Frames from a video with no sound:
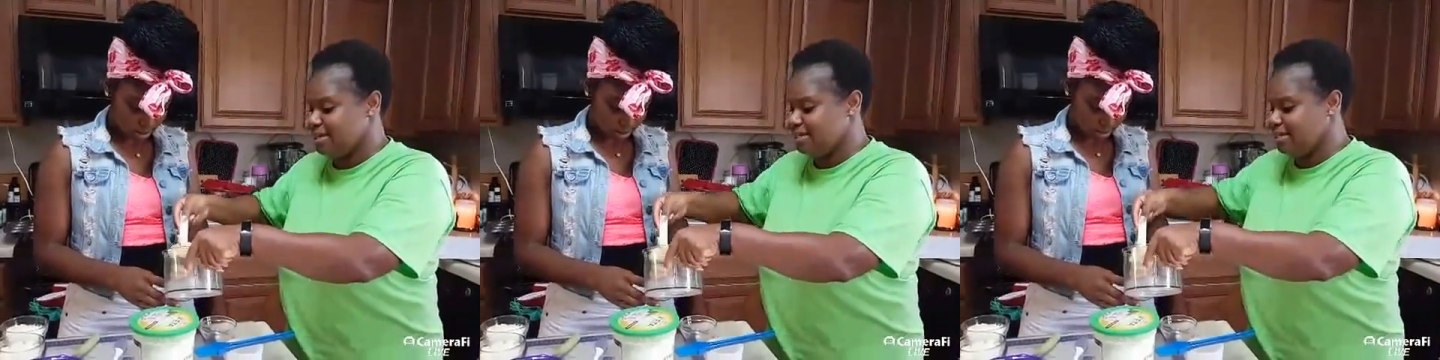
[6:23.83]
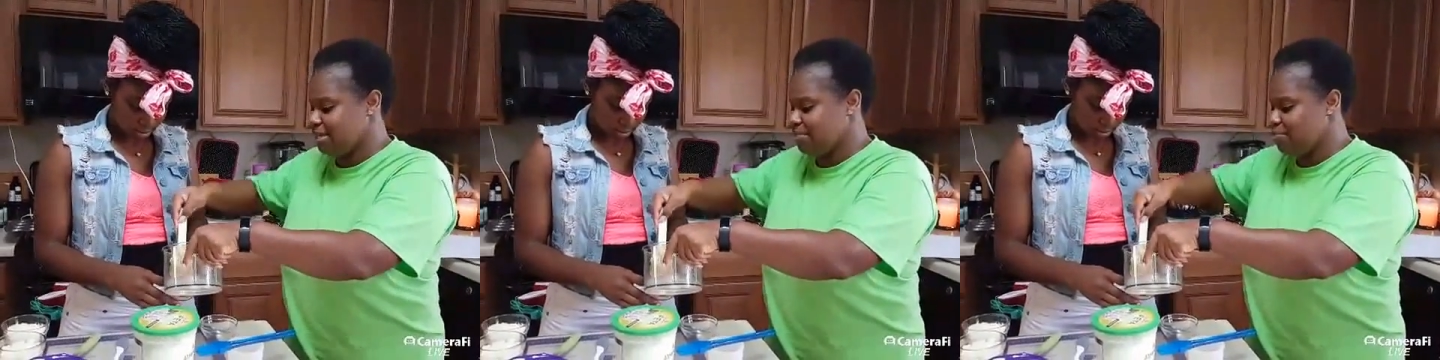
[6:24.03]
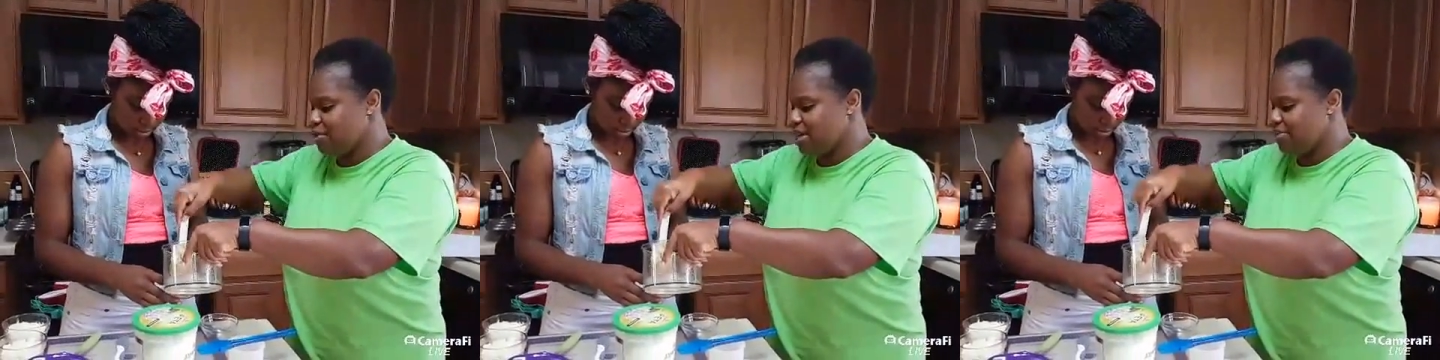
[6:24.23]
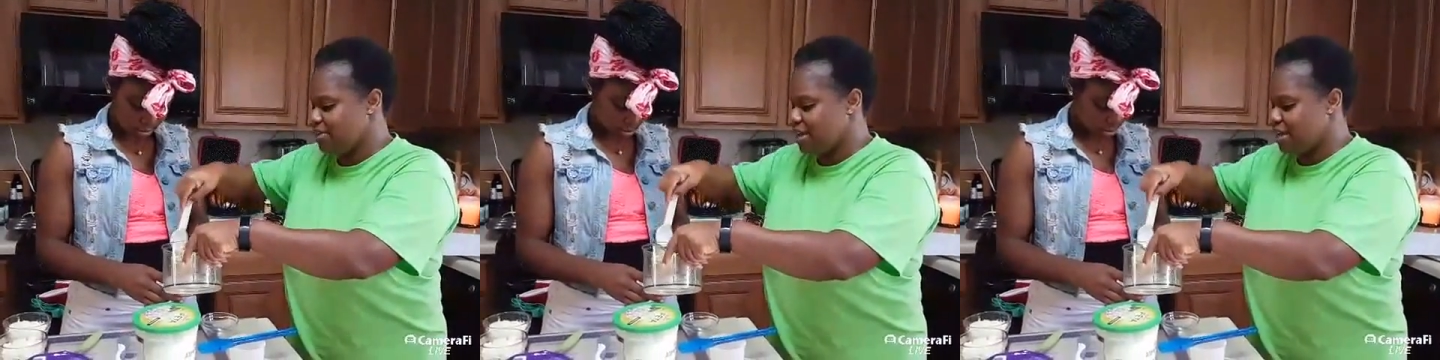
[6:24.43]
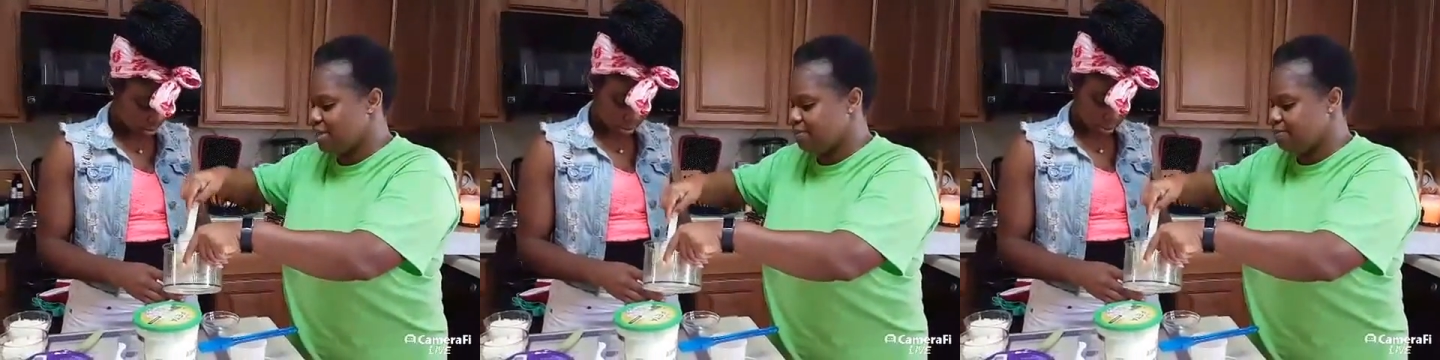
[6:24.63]
Didn't seem right,
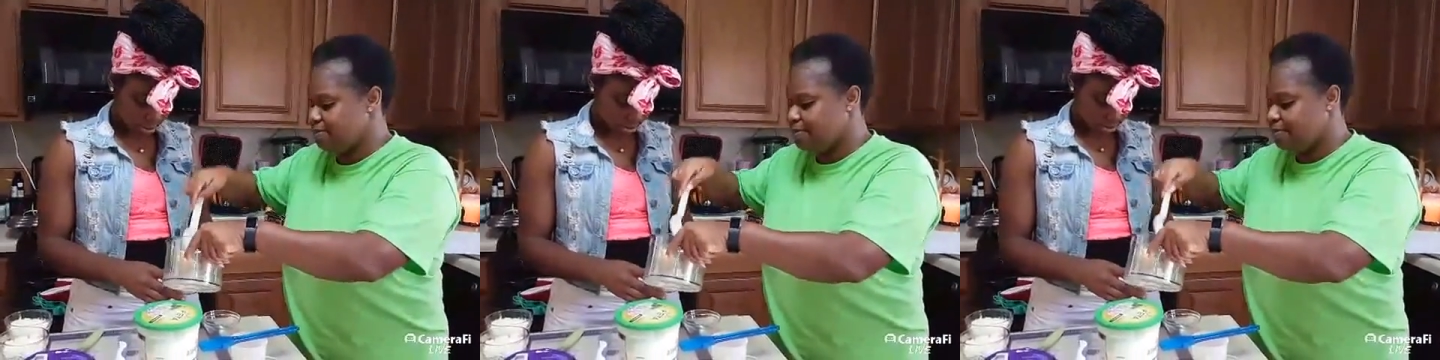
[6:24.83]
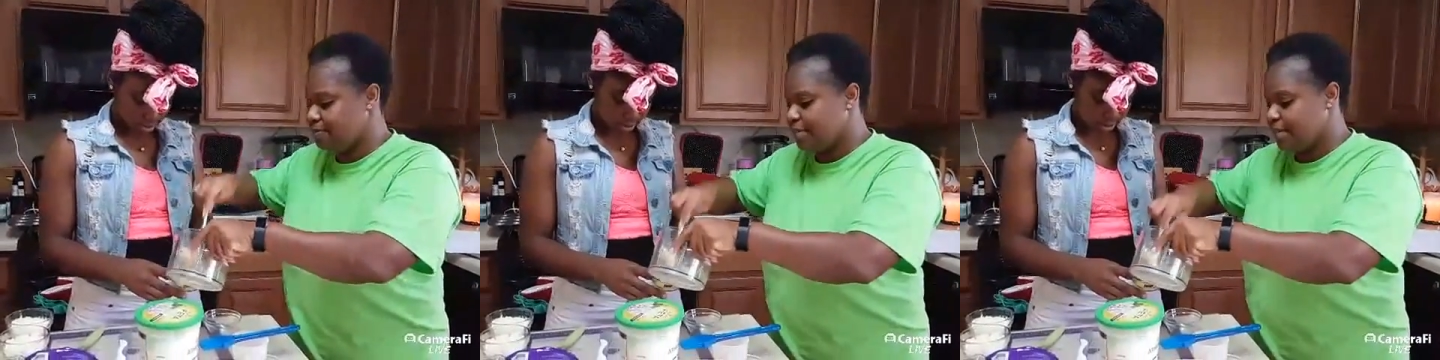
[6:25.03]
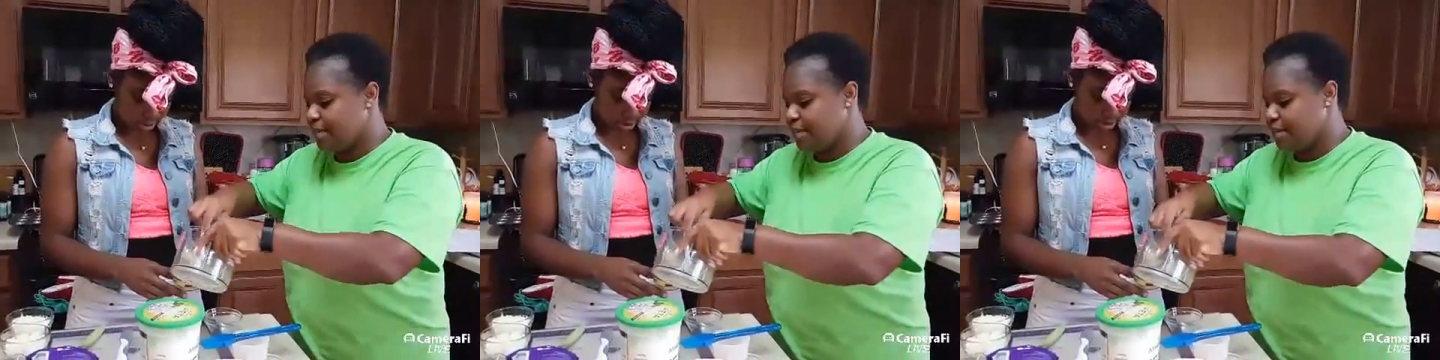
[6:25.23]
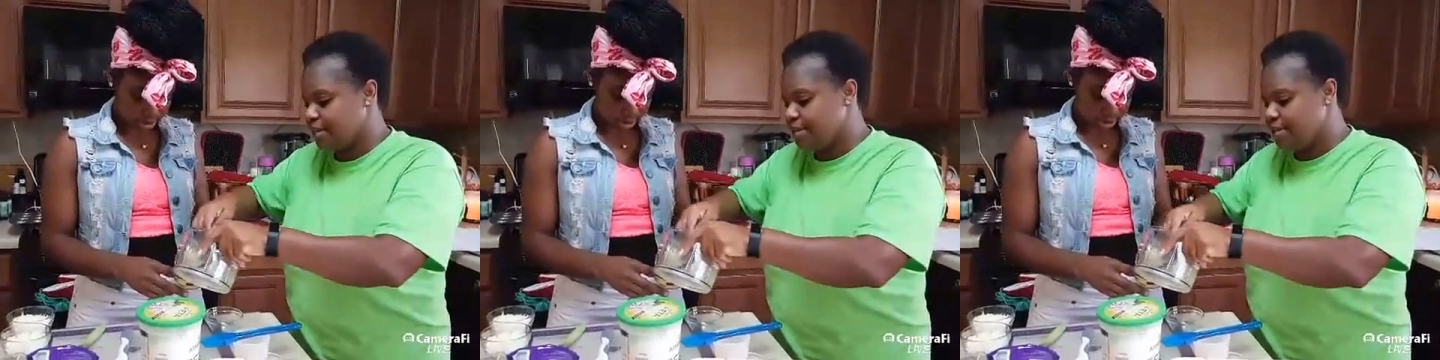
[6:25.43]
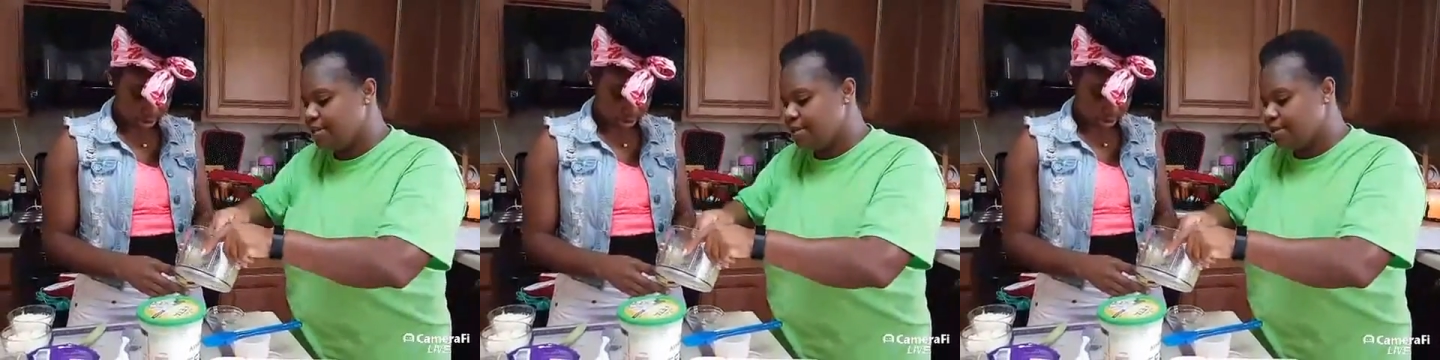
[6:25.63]
right? Yeah.
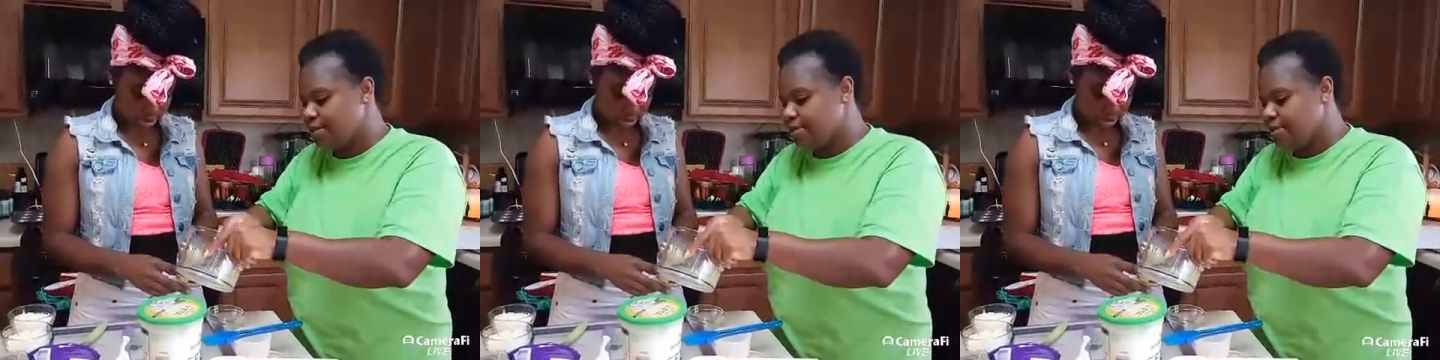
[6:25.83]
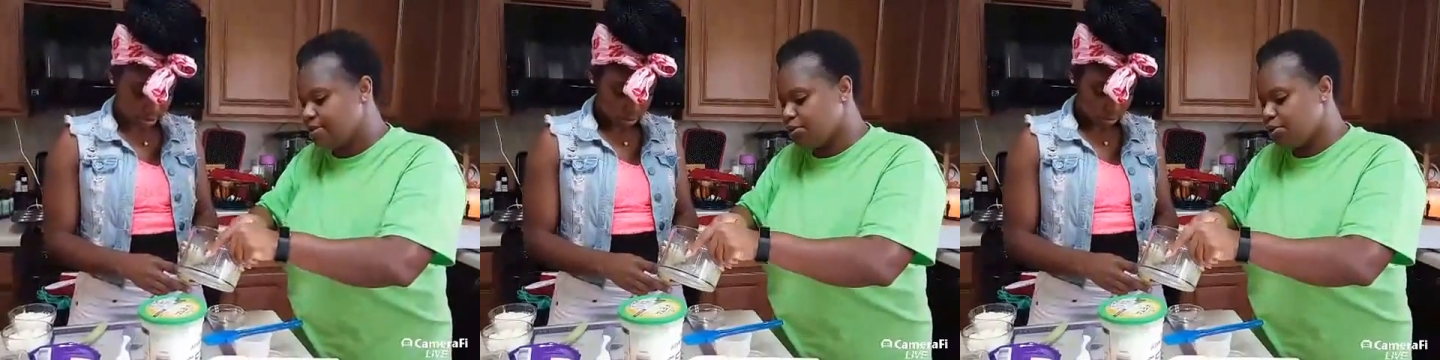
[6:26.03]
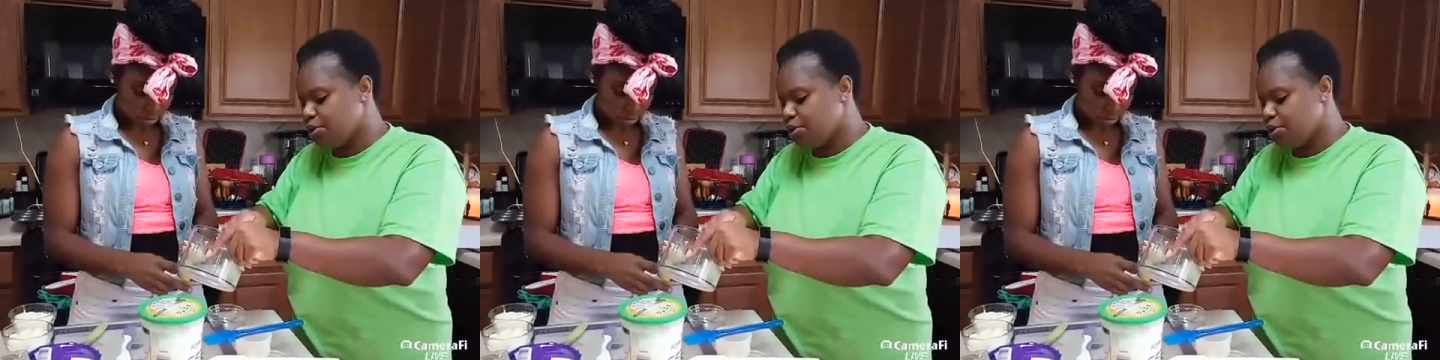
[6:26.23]
So